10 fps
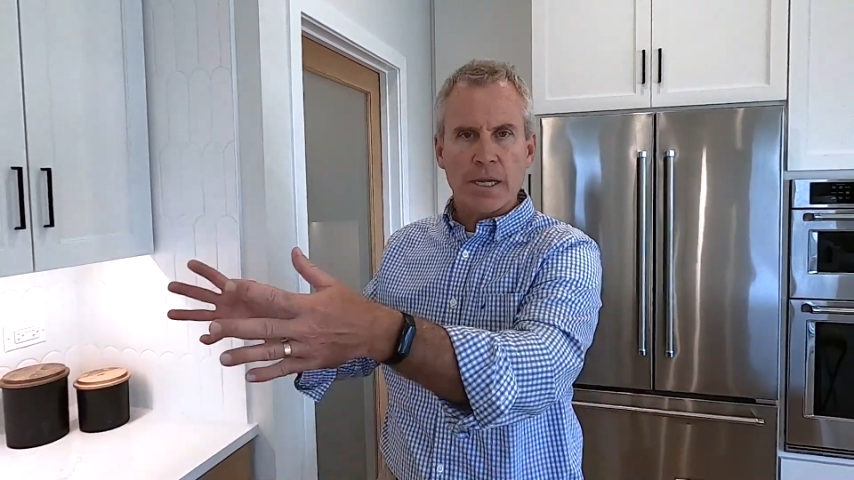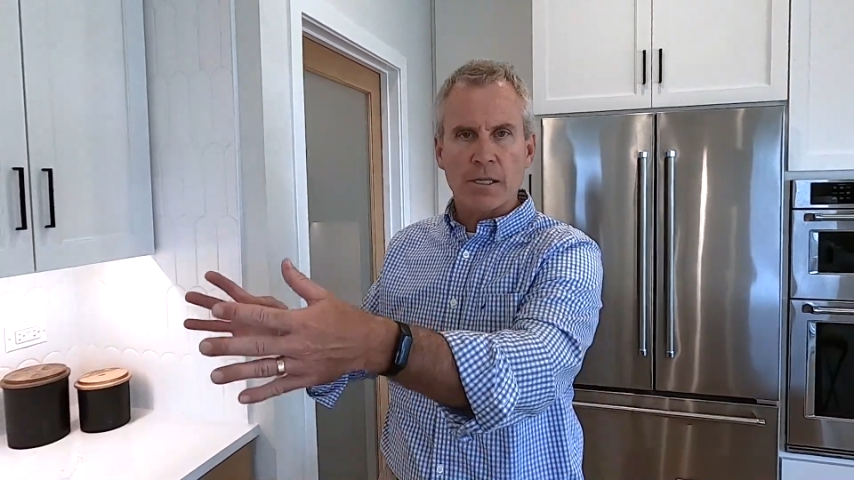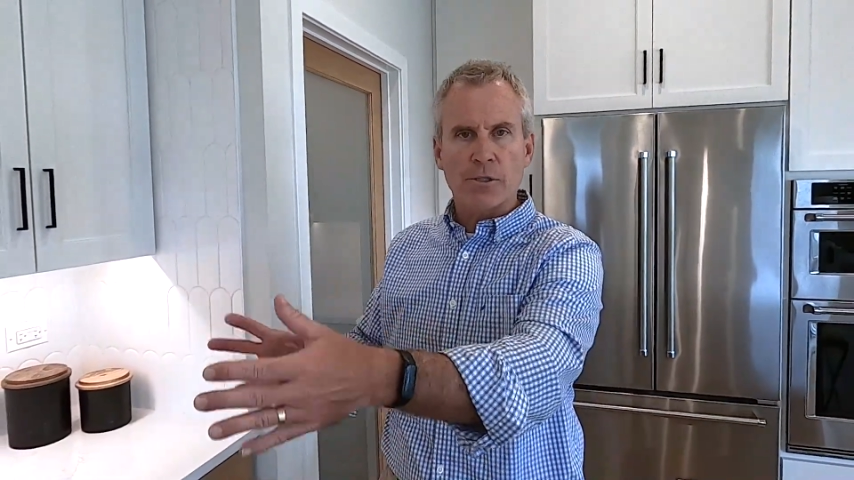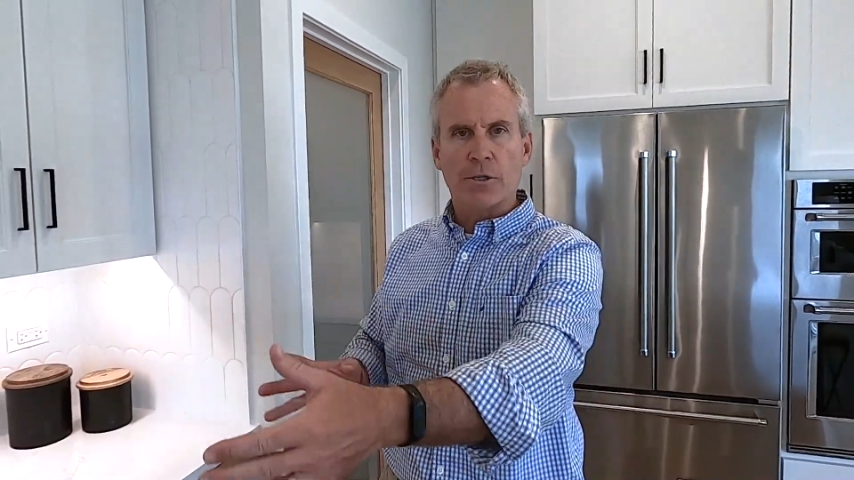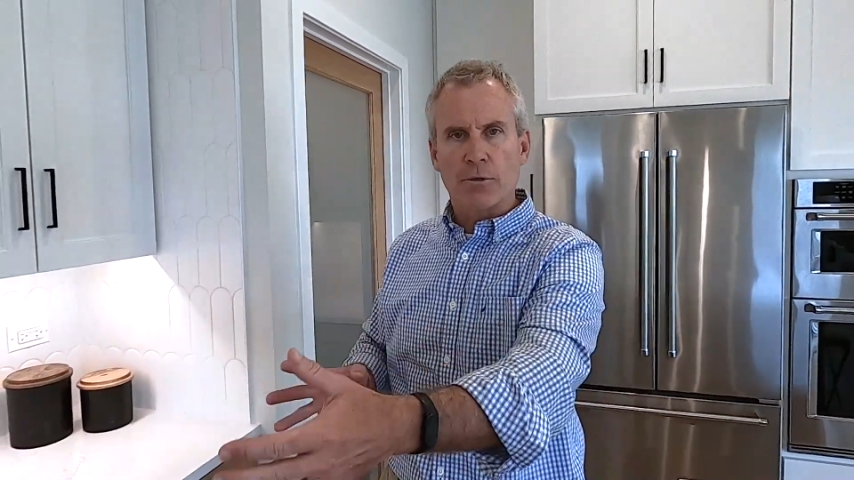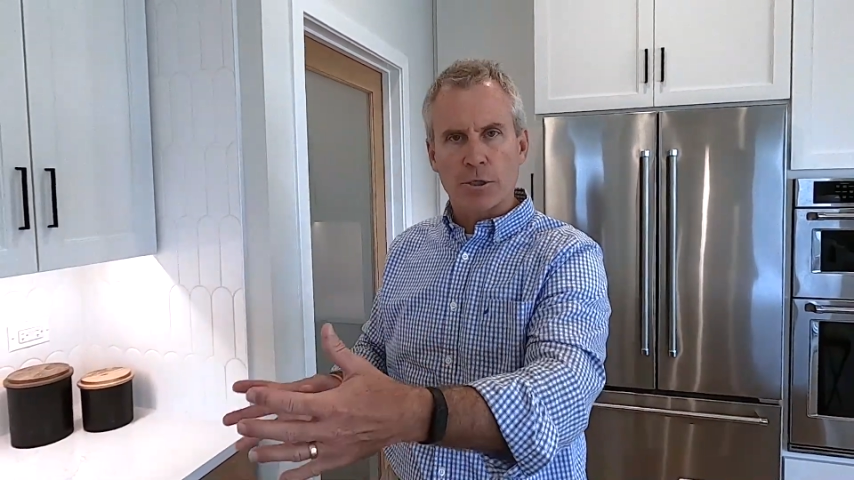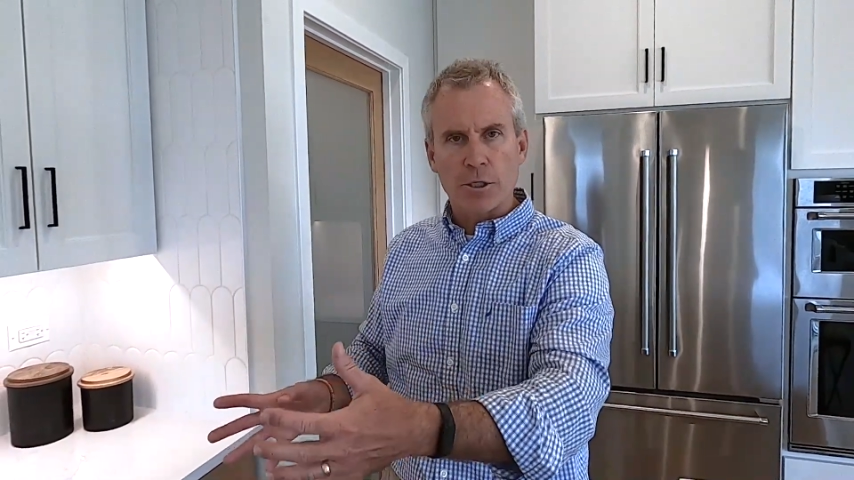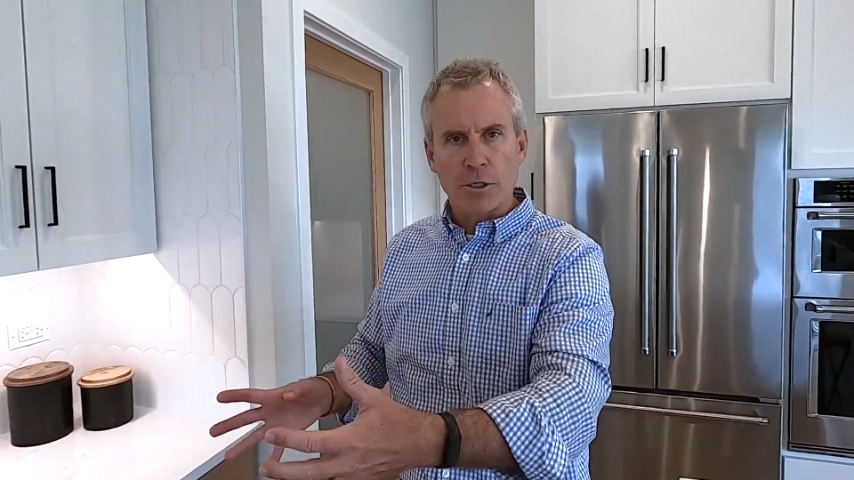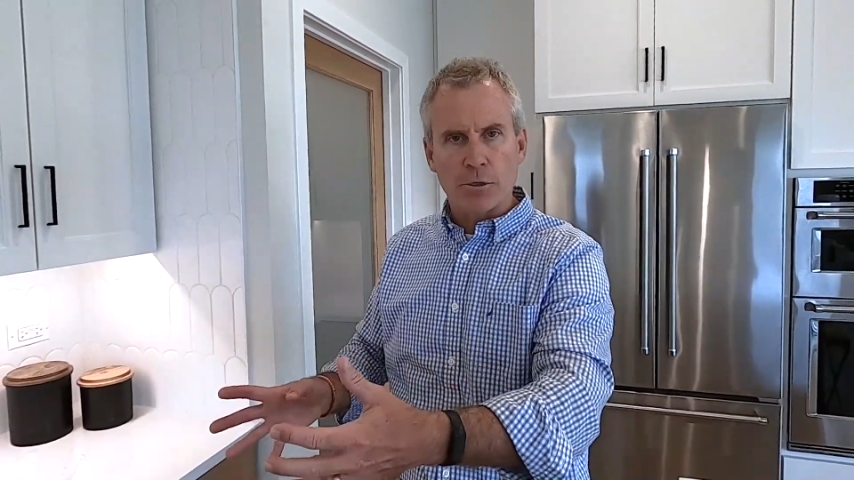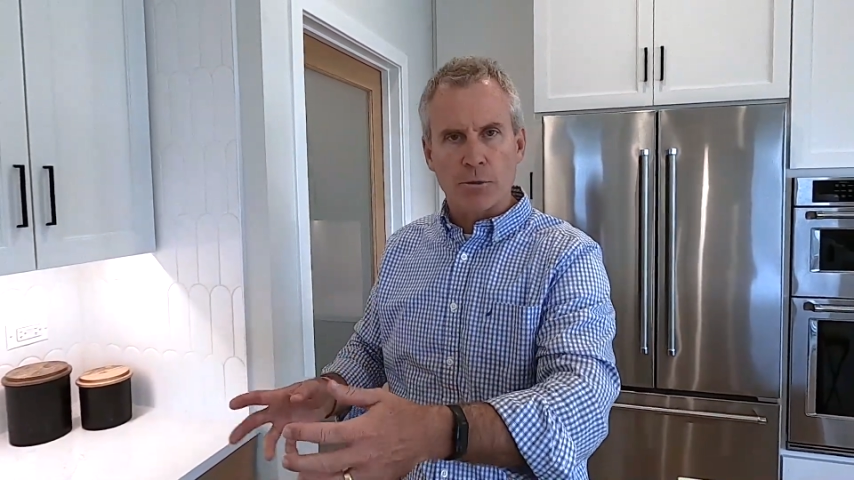easier
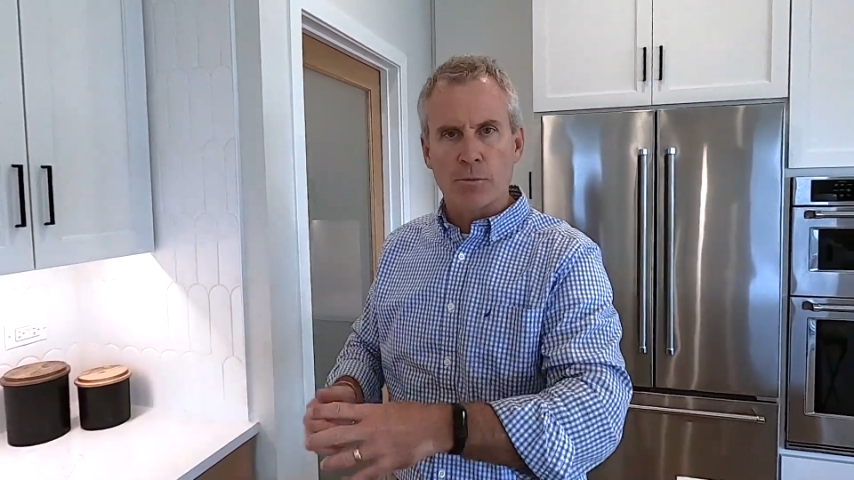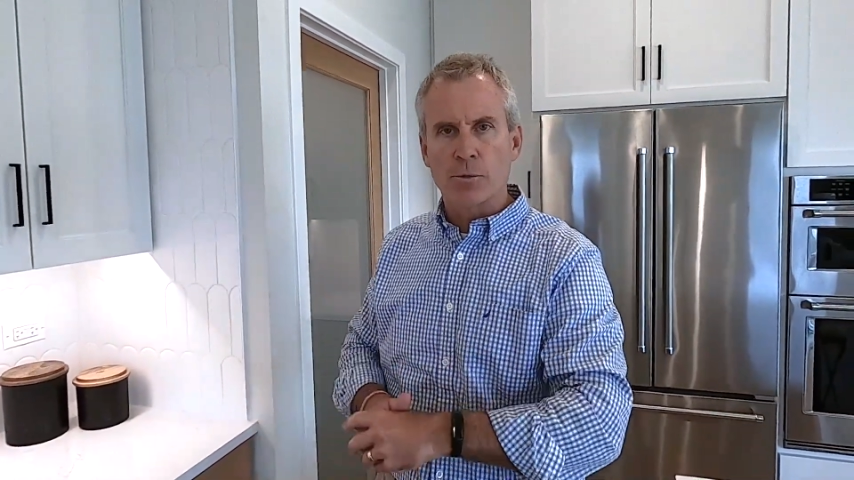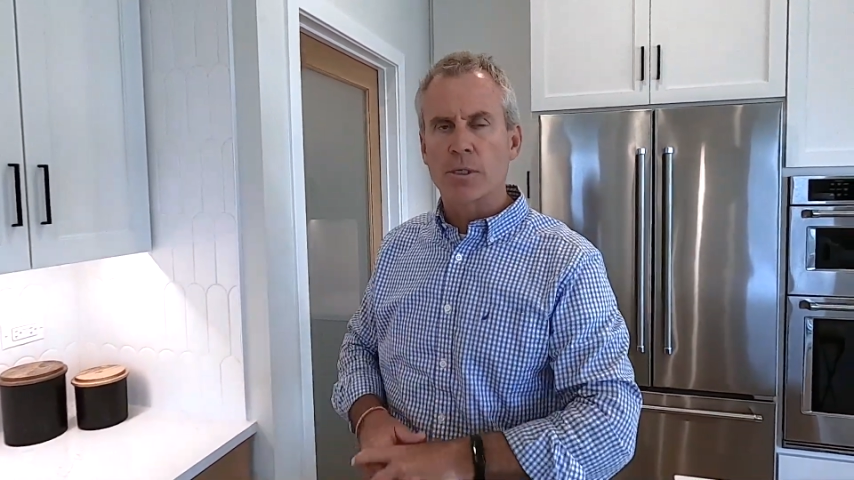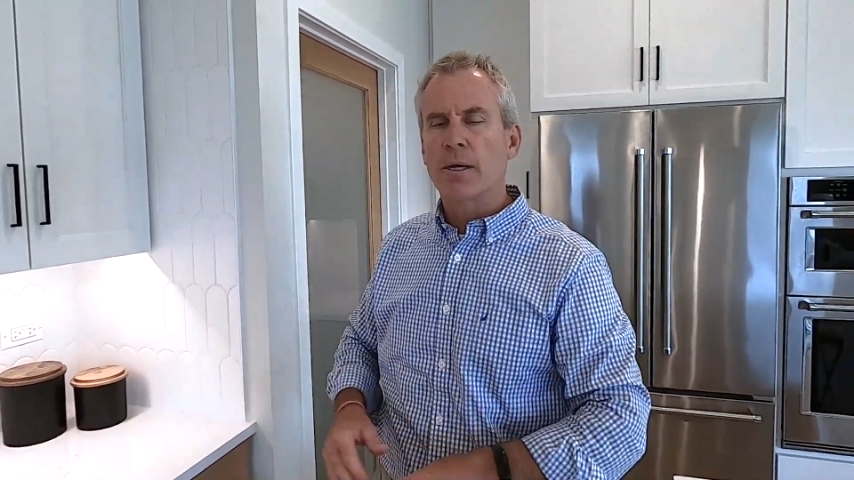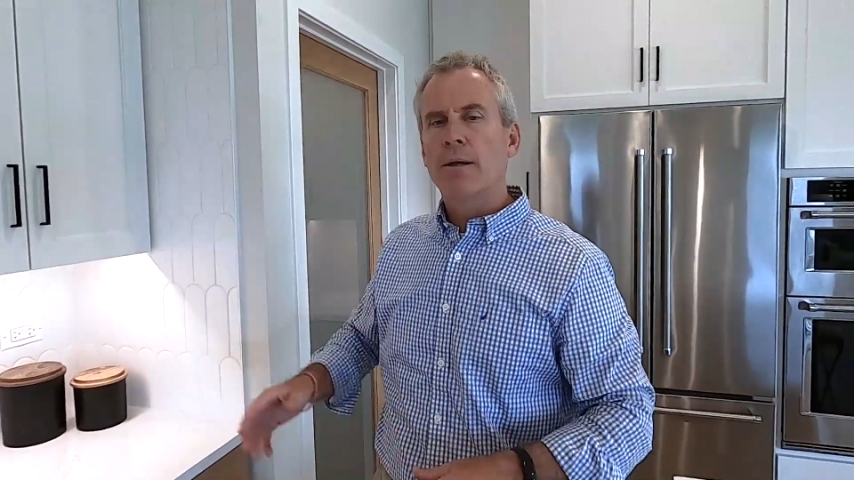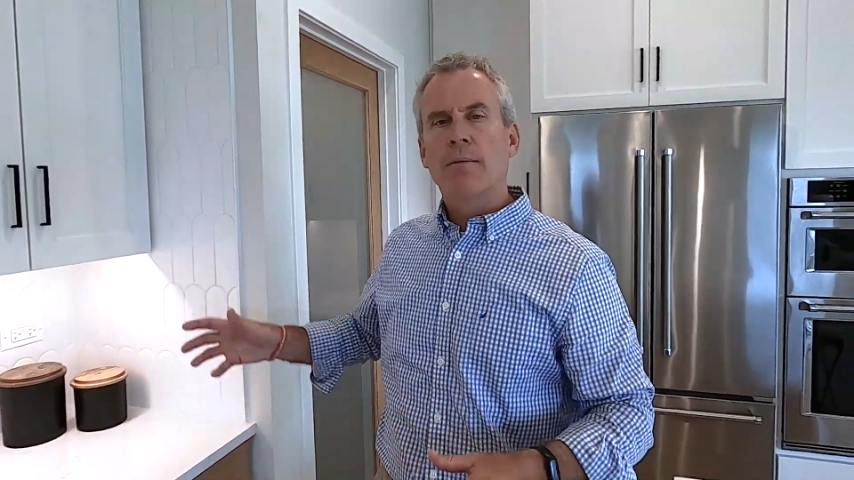to use,